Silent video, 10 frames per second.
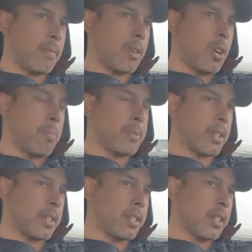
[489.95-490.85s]

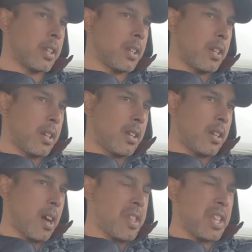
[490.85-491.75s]
options.
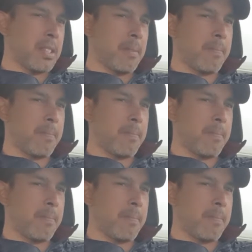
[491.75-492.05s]
I think the